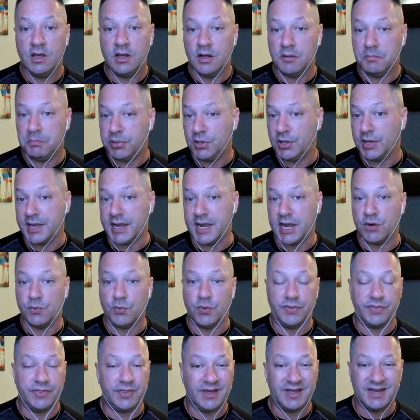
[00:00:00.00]
a plan
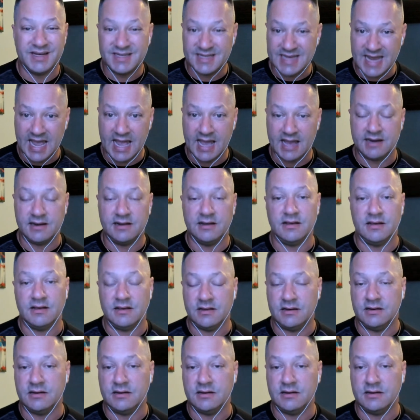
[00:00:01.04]
with data